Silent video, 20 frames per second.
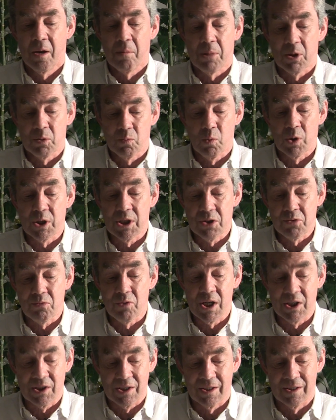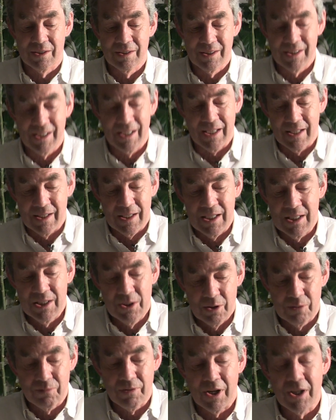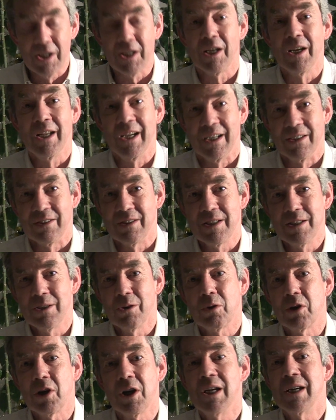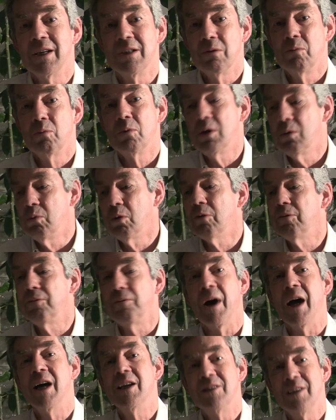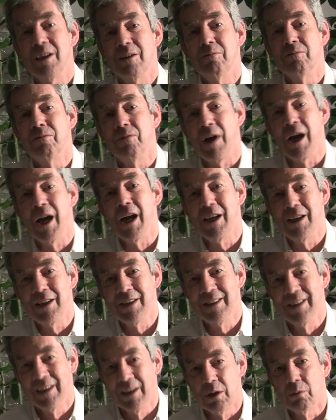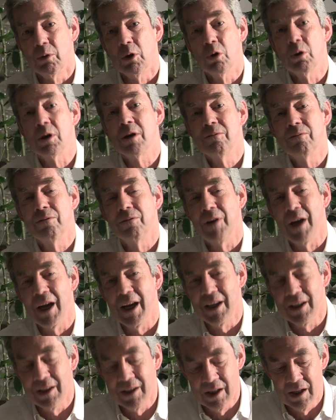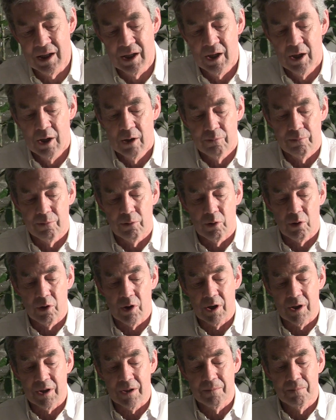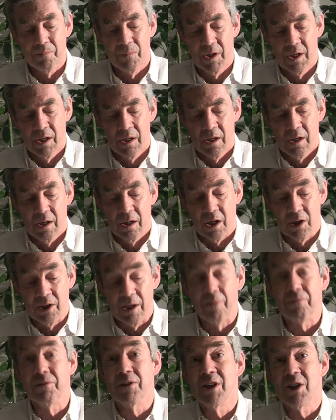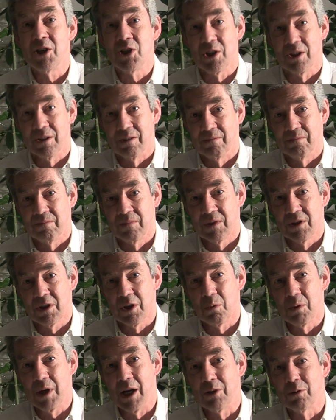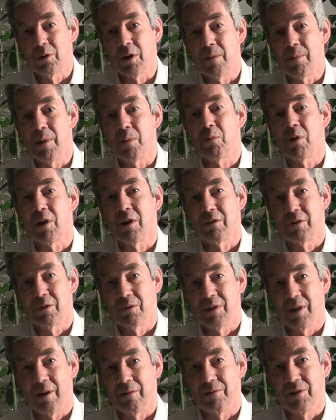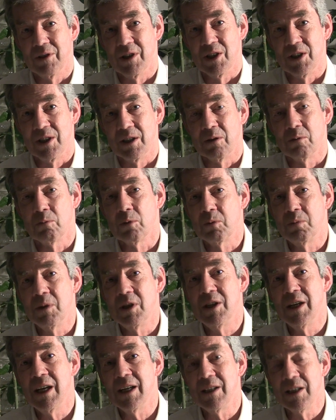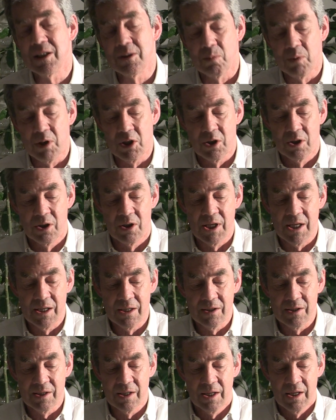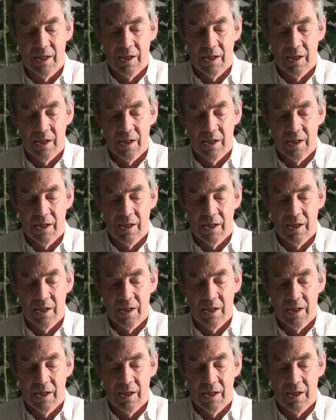but what is written is not very clear. There's no clear, you will find in vain, you will look in vain for a definition. So we had to come up with our own definition. And what we did is we didn't